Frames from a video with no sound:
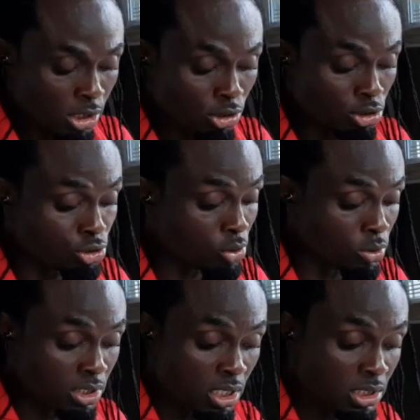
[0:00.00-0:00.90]
The
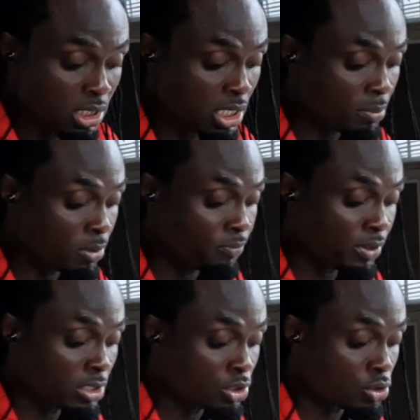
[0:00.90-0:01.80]
shorter table
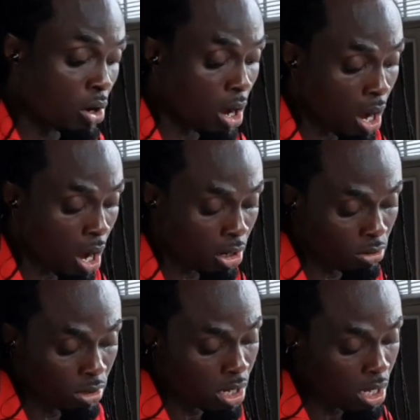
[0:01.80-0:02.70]
enjoy our,
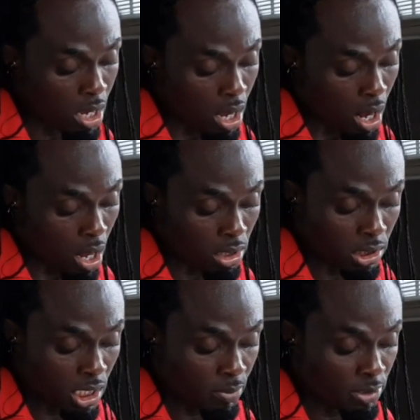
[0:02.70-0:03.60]
uh, our
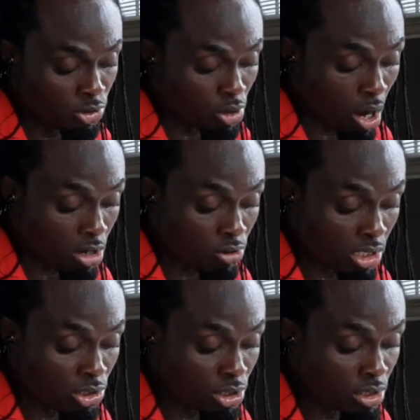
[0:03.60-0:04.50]
table enjoy our
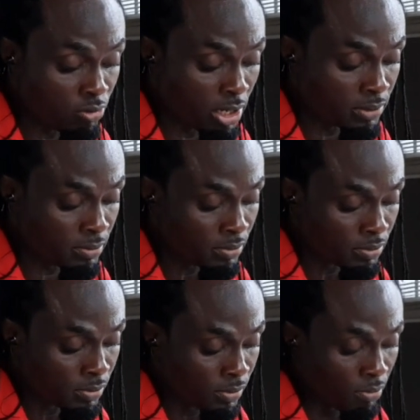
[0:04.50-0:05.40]
grandchildren,
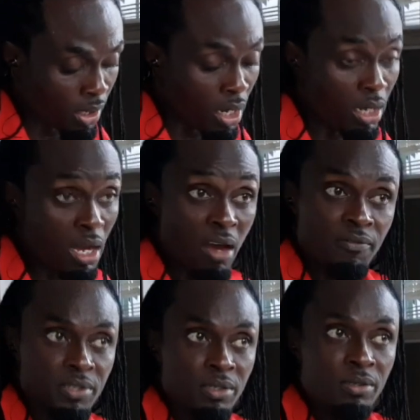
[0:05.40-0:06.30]

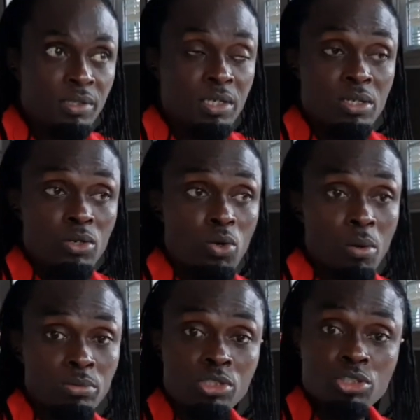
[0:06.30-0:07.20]
laughter
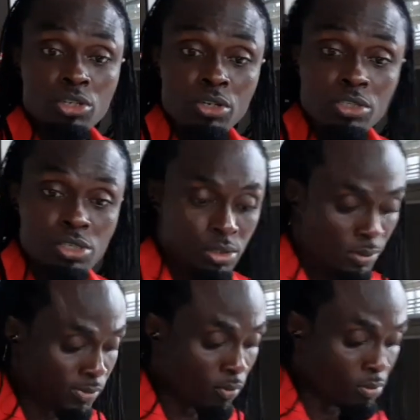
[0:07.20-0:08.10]
come to church
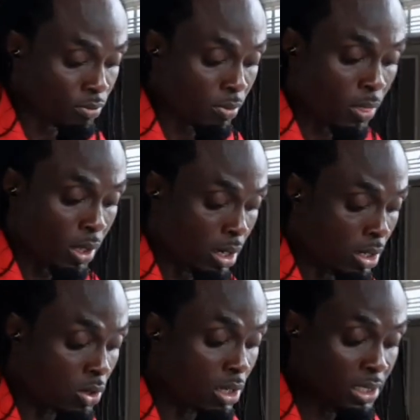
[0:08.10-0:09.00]

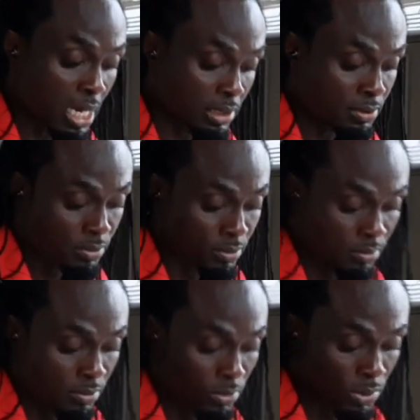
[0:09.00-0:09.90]
and all that
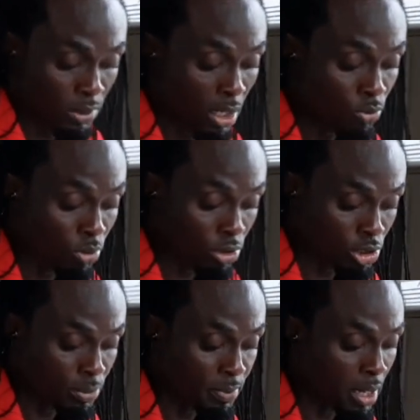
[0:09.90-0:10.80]
and
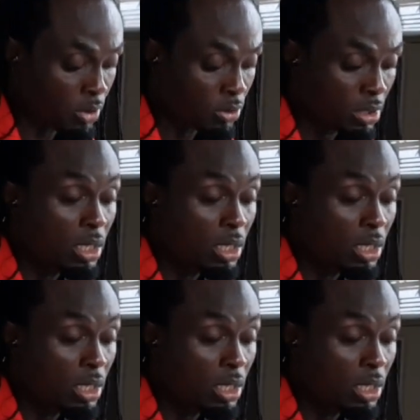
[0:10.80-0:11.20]
worship and